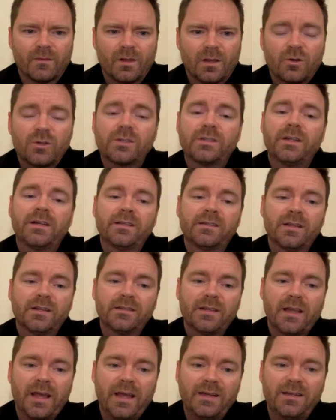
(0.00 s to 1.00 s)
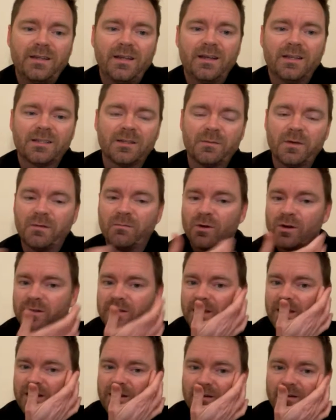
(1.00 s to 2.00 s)
Christina says 18 is a big
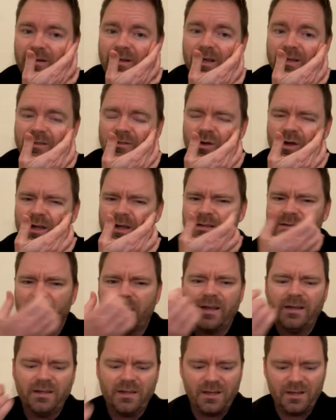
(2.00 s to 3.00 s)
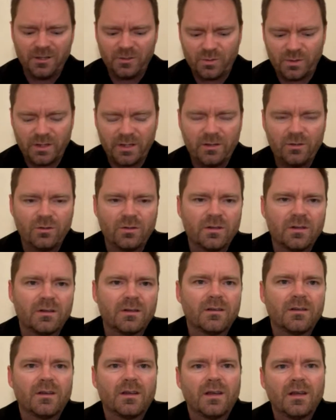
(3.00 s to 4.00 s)
birthday here. Yeah, so I guess 18 is when they do
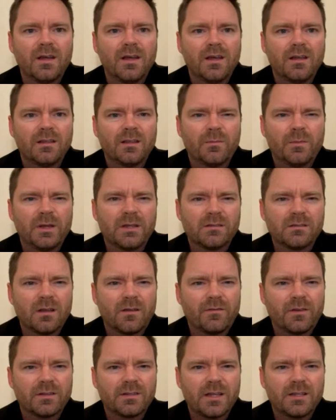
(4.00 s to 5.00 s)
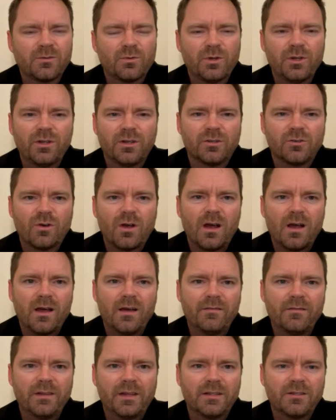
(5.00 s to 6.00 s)
the big stuff, because that's when you can
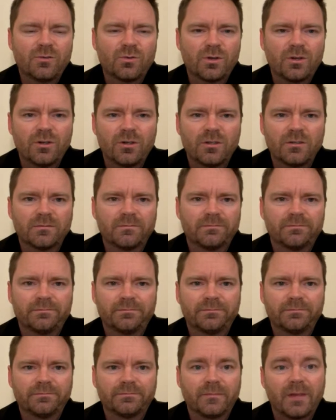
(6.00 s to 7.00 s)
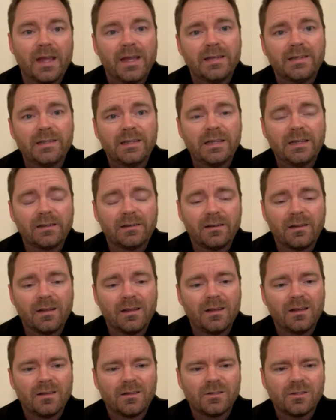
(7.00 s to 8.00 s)
drive, and that's when you're 18.
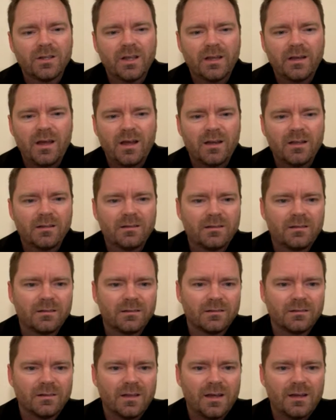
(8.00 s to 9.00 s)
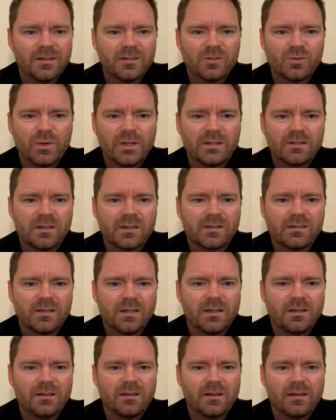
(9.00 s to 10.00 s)
So yeah, not a sweet
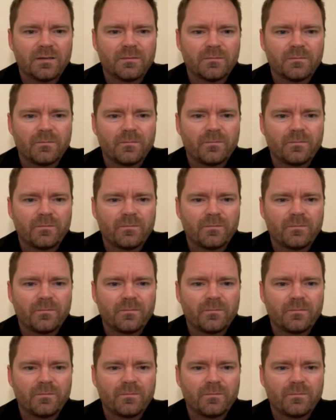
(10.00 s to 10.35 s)
16 thing.